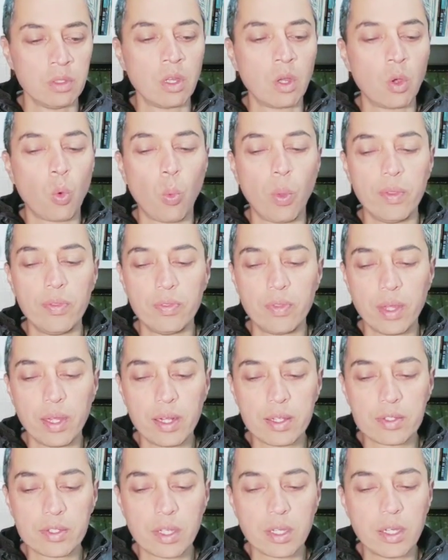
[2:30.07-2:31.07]
When there
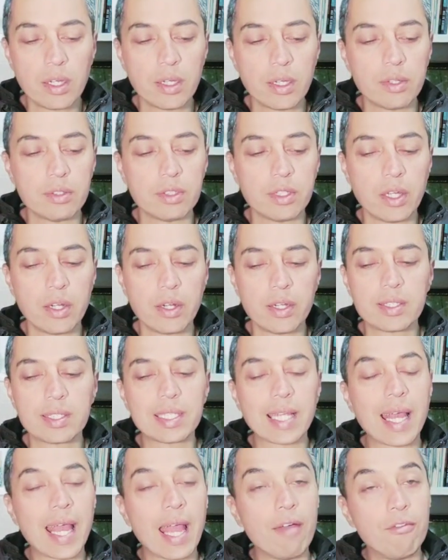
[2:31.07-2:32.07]
is a there is
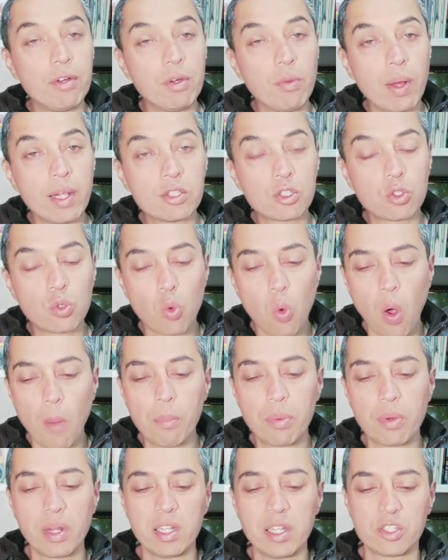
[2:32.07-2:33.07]
everyone's
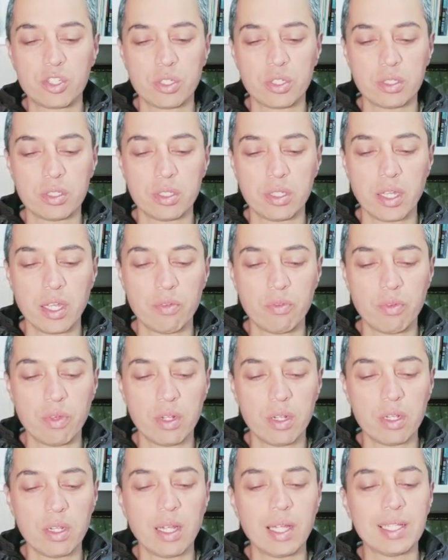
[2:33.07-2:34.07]
cooperation, there
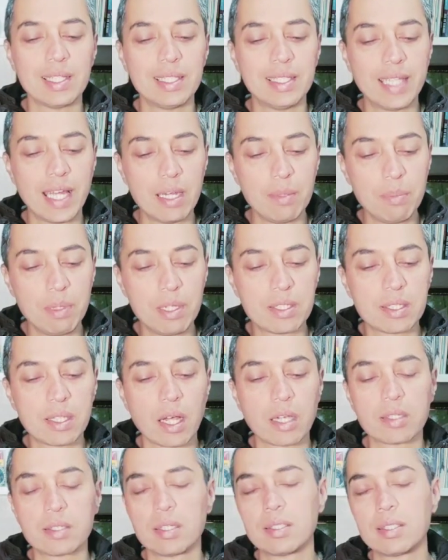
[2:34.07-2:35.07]
will then be
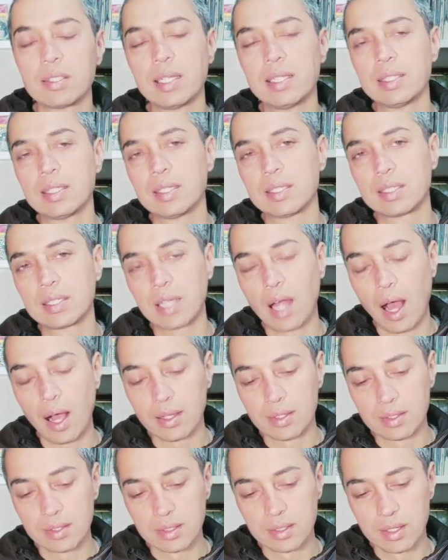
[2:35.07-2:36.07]
success in this
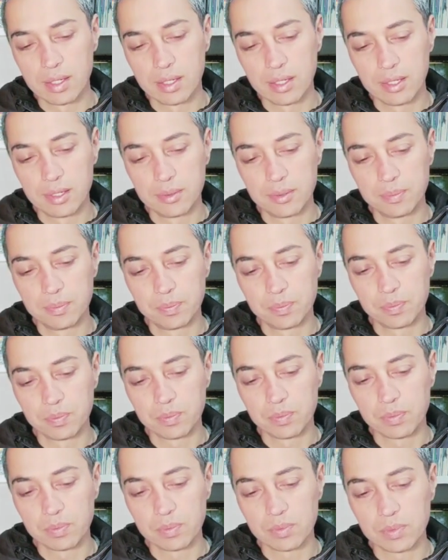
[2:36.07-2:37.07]
task.
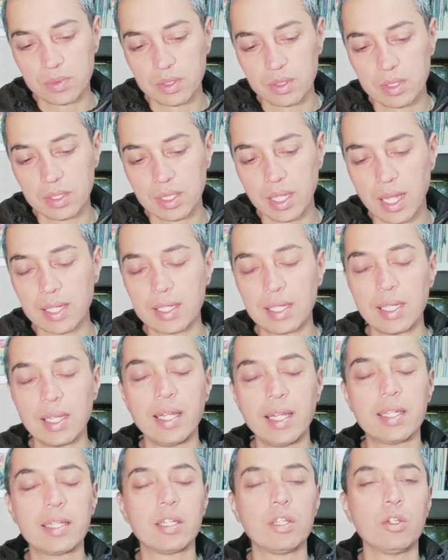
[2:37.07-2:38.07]
That
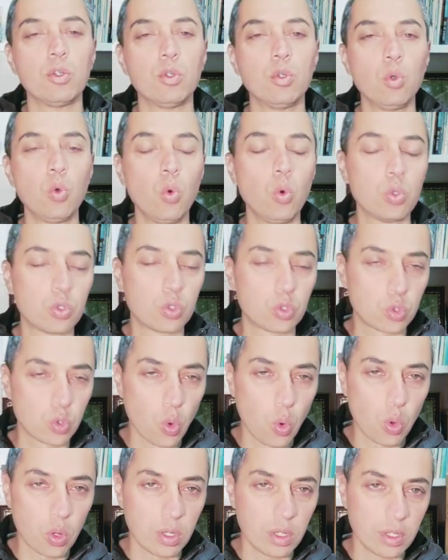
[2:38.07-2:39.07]
let no soul